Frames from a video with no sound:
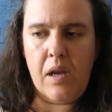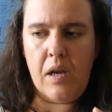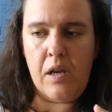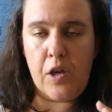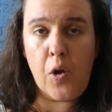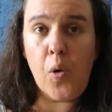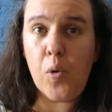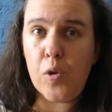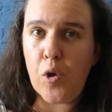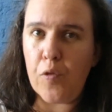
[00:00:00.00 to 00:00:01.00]

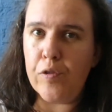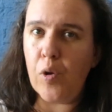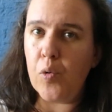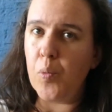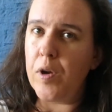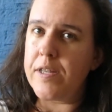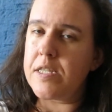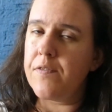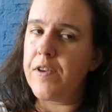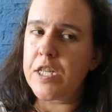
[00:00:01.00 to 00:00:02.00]
Nicole of Noteworthy
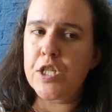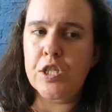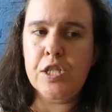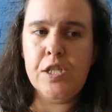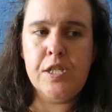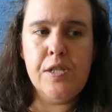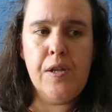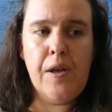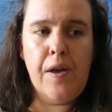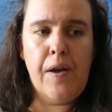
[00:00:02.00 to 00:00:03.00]
Fictions
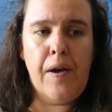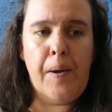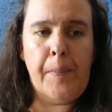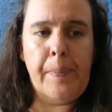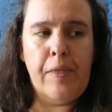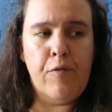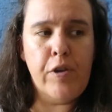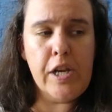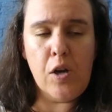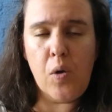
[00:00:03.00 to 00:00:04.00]

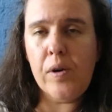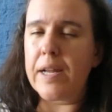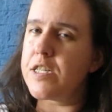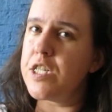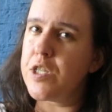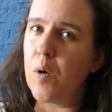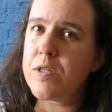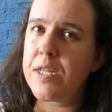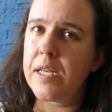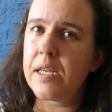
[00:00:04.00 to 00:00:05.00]
read-along that she's
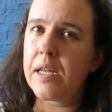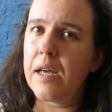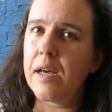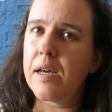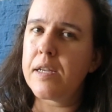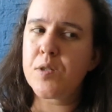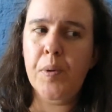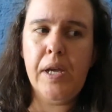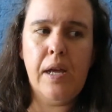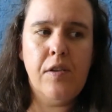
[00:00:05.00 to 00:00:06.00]
hosting this
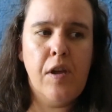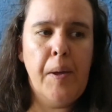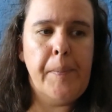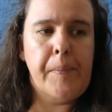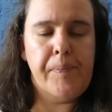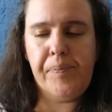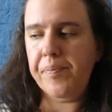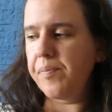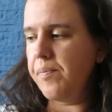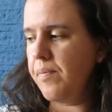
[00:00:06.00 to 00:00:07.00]
weekend.
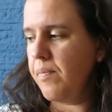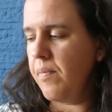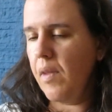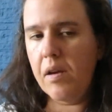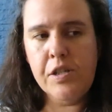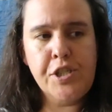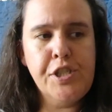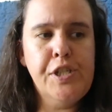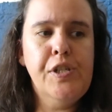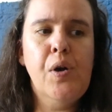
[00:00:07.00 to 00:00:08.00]

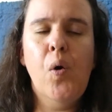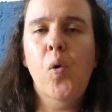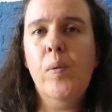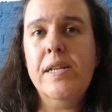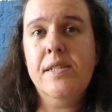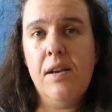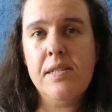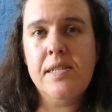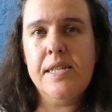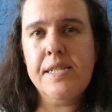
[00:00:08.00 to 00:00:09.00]
She always
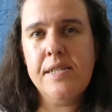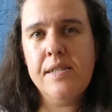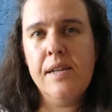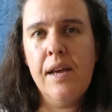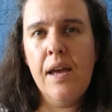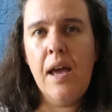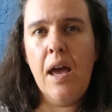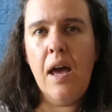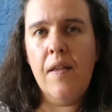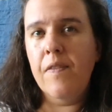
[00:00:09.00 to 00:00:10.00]
does these
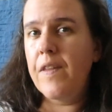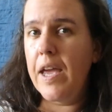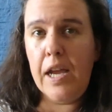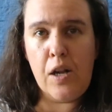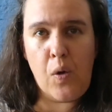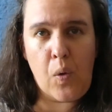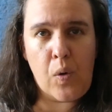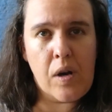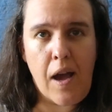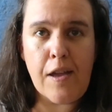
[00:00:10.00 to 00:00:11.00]

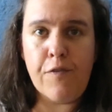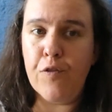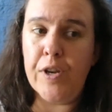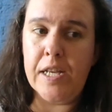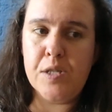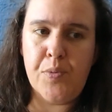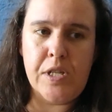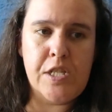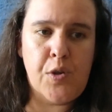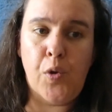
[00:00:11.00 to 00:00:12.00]
day-long live reading
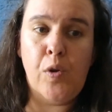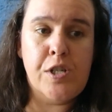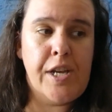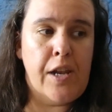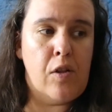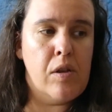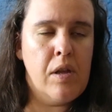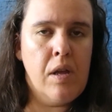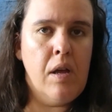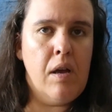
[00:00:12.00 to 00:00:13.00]
sprints on her channel
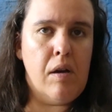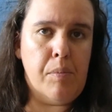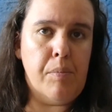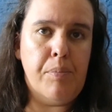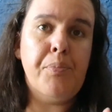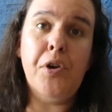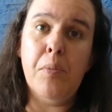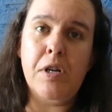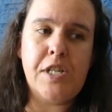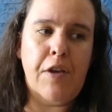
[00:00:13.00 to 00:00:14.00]
pretty
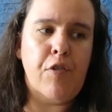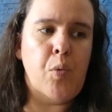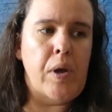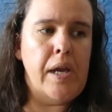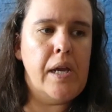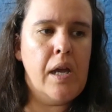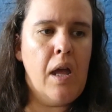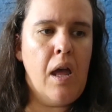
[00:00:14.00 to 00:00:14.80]
much every week.